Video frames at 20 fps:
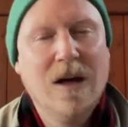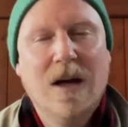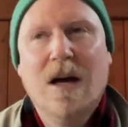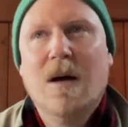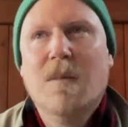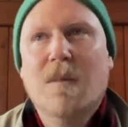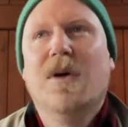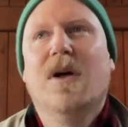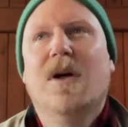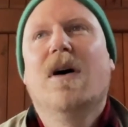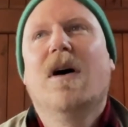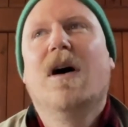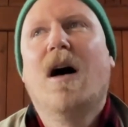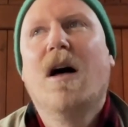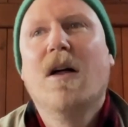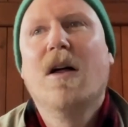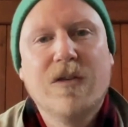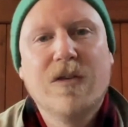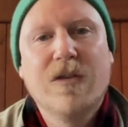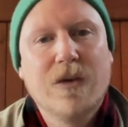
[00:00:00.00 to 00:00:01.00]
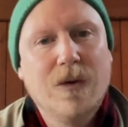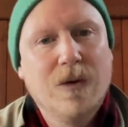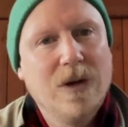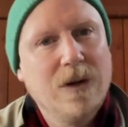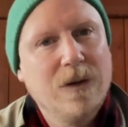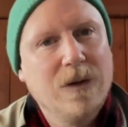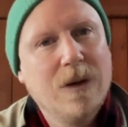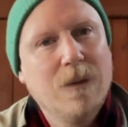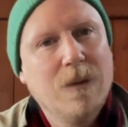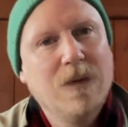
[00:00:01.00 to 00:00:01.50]
but at art school, it,
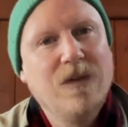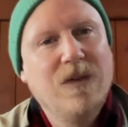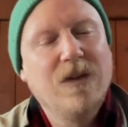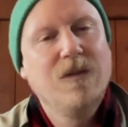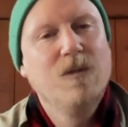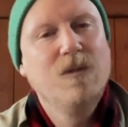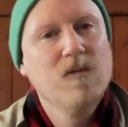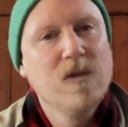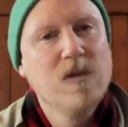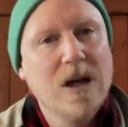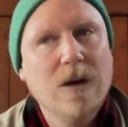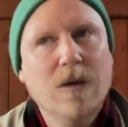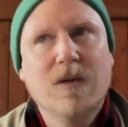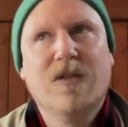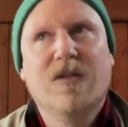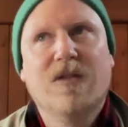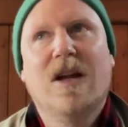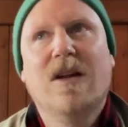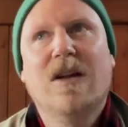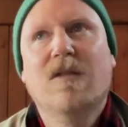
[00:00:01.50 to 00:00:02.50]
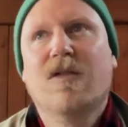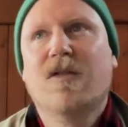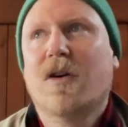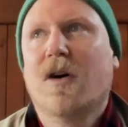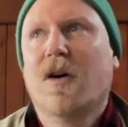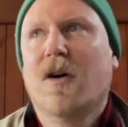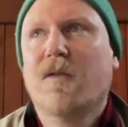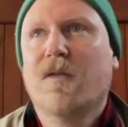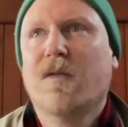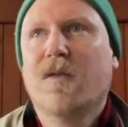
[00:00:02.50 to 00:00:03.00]
there was this real sense
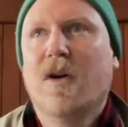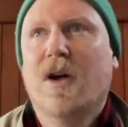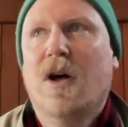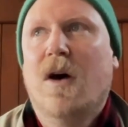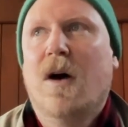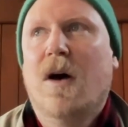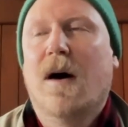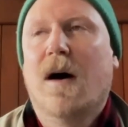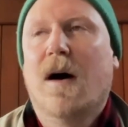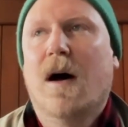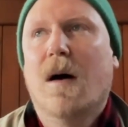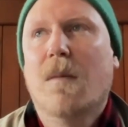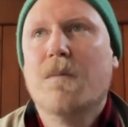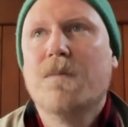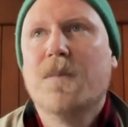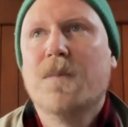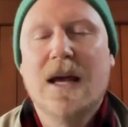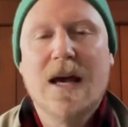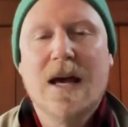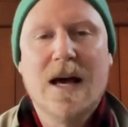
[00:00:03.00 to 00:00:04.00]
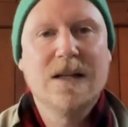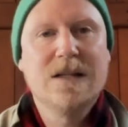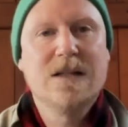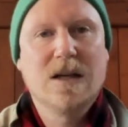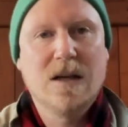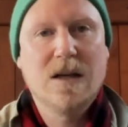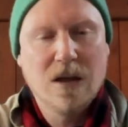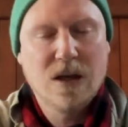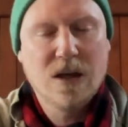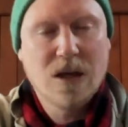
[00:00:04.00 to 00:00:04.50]
of um, it had to
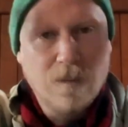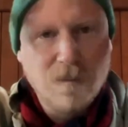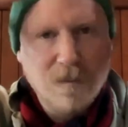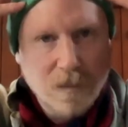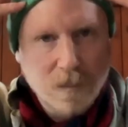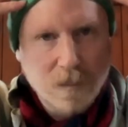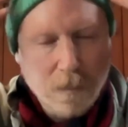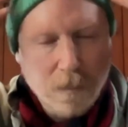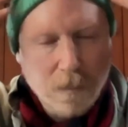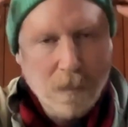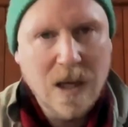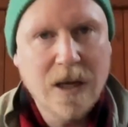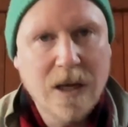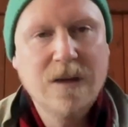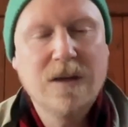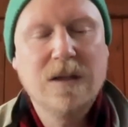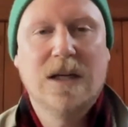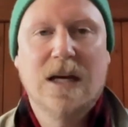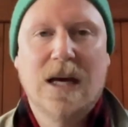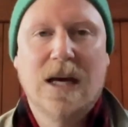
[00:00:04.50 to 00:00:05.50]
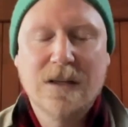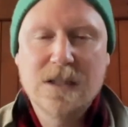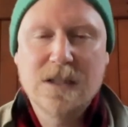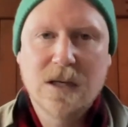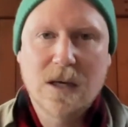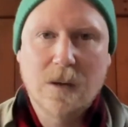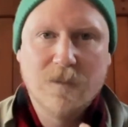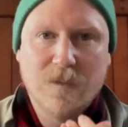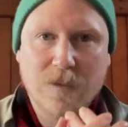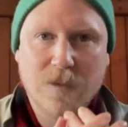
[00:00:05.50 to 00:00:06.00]
come from your mind and it had to
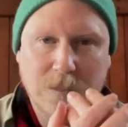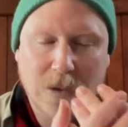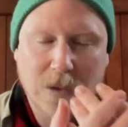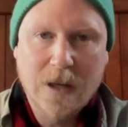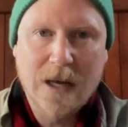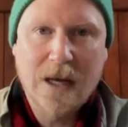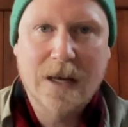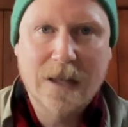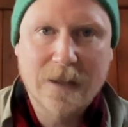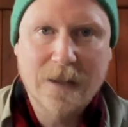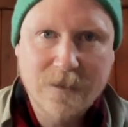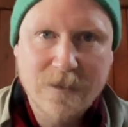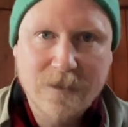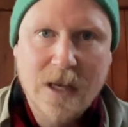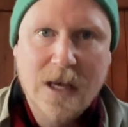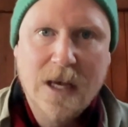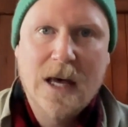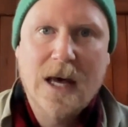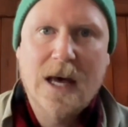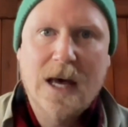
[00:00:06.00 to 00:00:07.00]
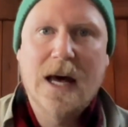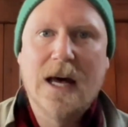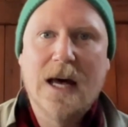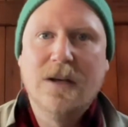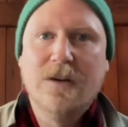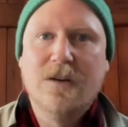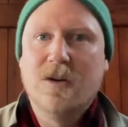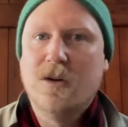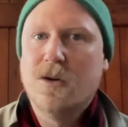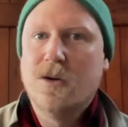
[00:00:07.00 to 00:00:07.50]
come from your hands,
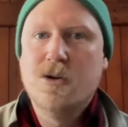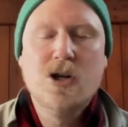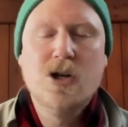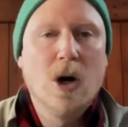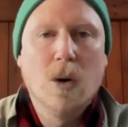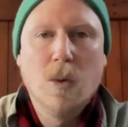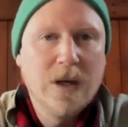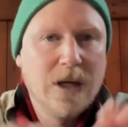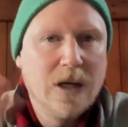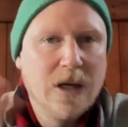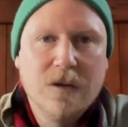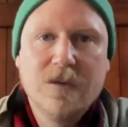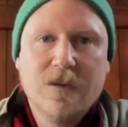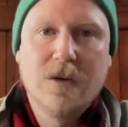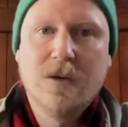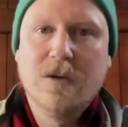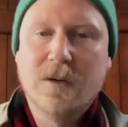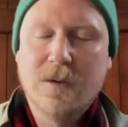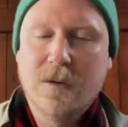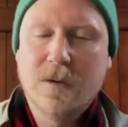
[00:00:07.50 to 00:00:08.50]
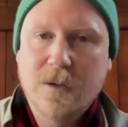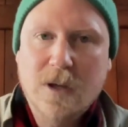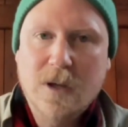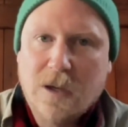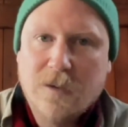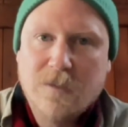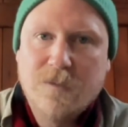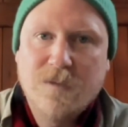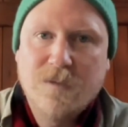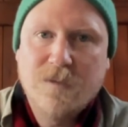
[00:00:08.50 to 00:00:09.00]
and no one else could kind
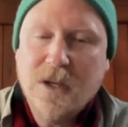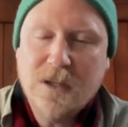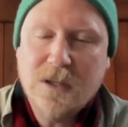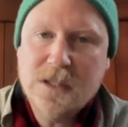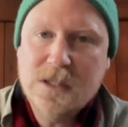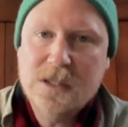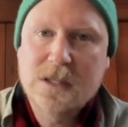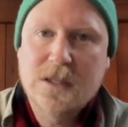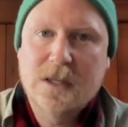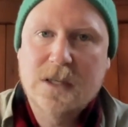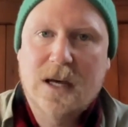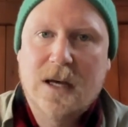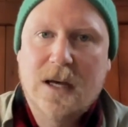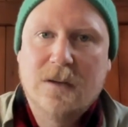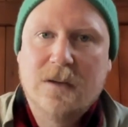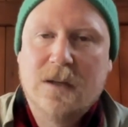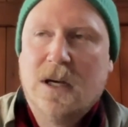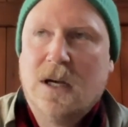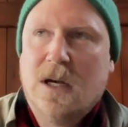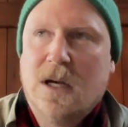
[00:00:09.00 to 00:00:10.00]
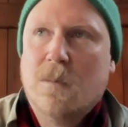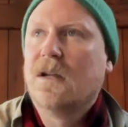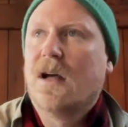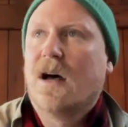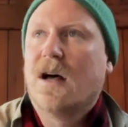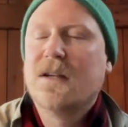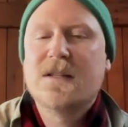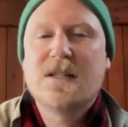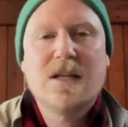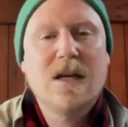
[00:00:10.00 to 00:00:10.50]
of feed into that. I
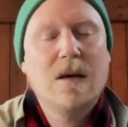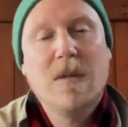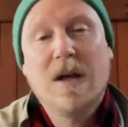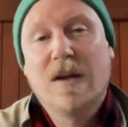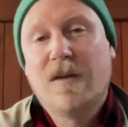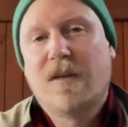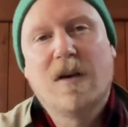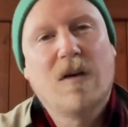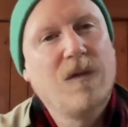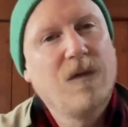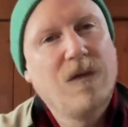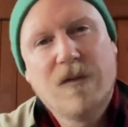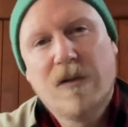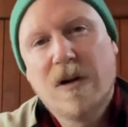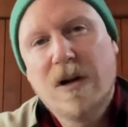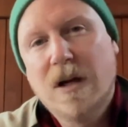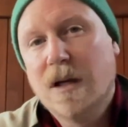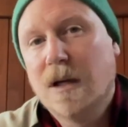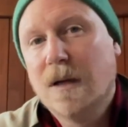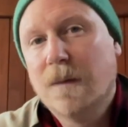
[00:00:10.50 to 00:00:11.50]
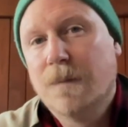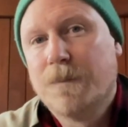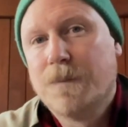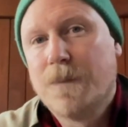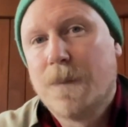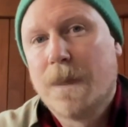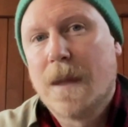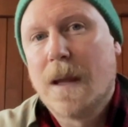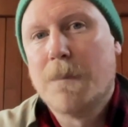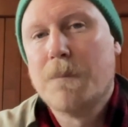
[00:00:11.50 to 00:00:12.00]
set myself free
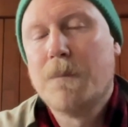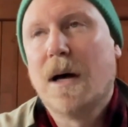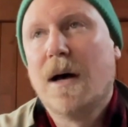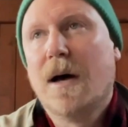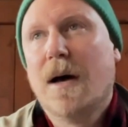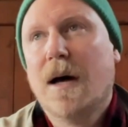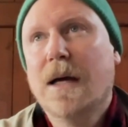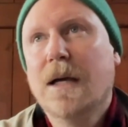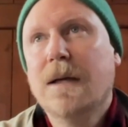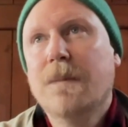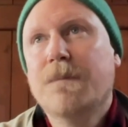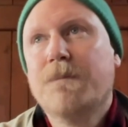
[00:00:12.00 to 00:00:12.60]
by